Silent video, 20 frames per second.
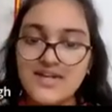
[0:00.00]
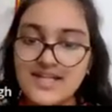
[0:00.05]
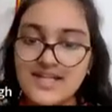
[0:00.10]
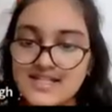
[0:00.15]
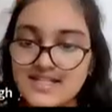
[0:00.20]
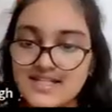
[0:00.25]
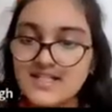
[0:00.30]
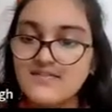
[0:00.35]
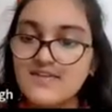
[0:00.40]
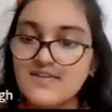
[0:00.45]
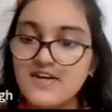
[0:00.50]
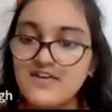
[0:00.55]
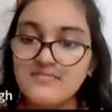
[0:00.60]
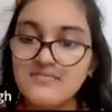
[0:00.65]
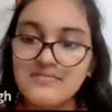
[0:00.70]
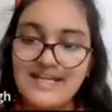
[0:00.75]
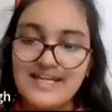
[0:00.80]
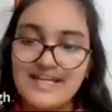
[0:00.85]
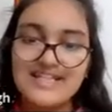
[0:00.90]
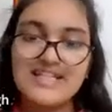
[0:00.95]
can see, we
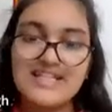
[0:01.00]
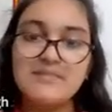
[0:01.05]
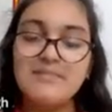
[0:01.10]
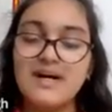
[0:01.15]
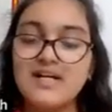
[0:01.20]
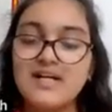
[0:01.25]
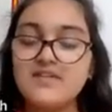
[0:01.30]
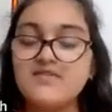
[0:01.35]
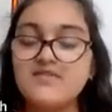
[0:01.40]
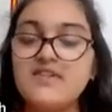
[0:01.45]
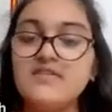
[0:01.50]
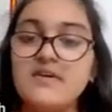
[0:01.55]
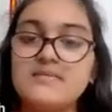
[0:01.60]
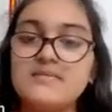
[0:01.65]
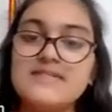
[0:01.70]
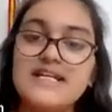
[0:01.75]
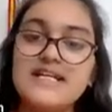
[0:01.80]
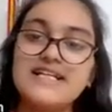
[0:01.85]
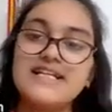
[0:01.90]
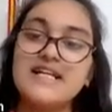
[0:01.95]
have made the part of the
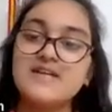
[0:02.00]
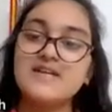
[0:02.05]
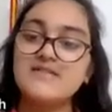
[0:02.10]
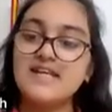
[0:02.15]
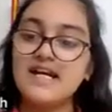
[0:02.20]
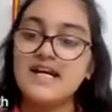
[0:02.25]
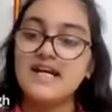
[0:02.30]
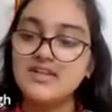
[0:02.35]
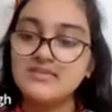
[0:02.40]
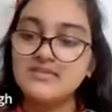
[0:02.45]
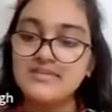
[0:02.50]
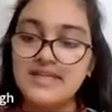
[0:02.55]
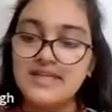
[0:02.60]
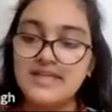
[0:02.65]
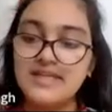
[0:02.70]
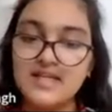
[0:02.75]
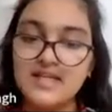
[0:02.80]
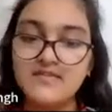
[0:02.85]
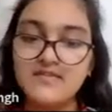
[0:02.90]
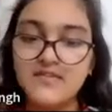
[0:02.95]
website that we had to
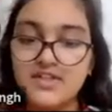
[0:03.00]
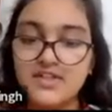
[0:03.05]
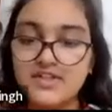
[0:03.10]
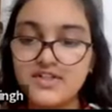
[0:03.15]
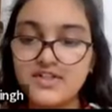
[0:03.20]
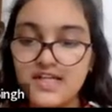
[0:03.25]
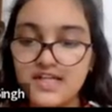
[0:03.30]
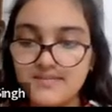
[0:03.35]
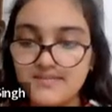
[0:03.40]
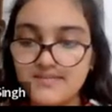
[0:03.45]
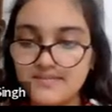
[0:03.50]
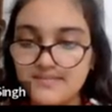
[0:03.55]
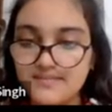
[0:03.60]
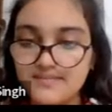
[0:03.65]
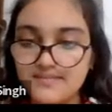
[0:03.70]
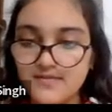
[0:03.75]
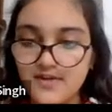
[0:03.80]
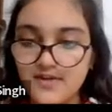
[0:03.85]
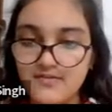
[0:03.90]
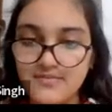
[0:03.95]
make for today.
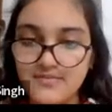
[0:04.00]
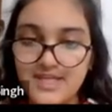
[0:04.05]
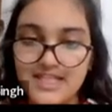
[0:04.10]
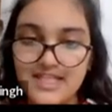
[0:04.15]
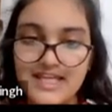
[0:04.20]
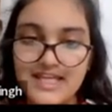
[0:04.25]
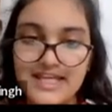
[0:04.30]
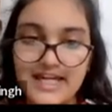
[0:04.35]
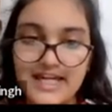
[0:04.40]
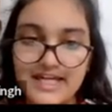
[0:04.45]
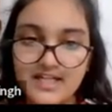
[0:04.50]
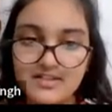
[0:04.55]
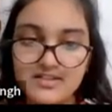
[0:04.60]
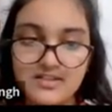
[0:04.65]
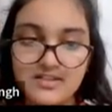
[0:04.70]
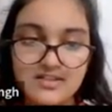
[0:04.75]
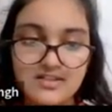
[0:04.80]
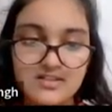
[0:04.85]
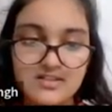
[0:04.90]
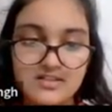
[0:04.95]
We have made the
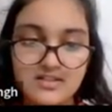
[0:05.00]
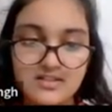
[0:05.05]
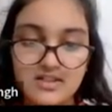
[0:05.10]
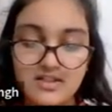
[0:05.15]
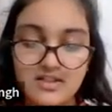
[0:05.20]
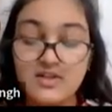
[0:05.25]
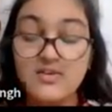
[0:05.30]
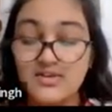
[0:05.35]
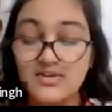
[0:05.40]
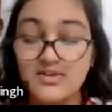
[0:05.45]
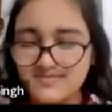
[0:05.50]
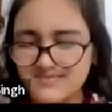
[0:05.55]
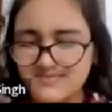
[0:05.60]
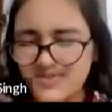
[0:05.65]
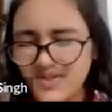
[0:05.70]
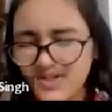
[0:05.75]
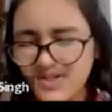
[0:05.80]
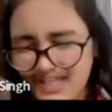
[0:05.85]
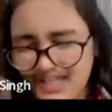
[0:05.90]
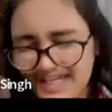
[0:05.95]
header, not
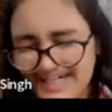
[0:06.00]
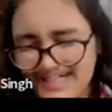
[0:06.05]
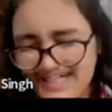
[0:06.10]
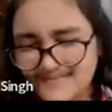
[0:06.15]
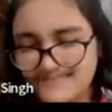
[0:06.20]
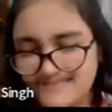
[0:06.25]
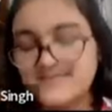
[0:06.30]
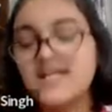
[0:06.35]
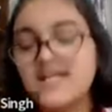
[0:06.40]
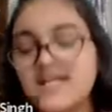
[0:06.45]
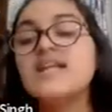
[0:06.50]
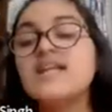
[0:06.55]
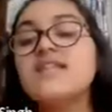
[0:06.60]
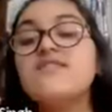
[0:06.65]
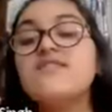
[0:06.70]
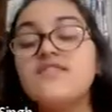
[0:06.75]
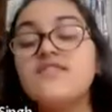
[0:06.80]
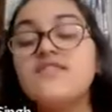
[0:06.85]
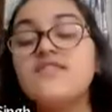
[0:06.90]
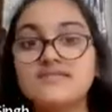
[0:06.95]
the header,
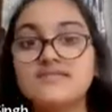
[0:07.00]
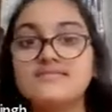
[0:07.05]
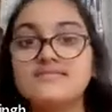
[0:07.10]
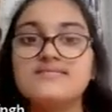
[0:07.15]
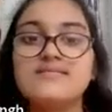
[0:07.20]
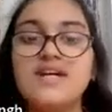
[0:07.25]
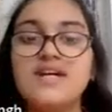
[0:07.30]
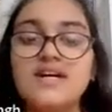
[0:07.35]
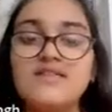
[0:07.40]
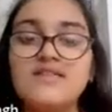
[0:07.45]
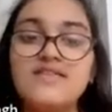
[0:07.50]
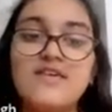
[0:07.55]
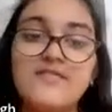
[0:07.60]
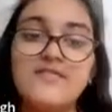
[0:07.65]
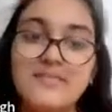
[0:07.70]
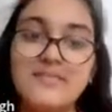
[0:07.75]
the footer. We have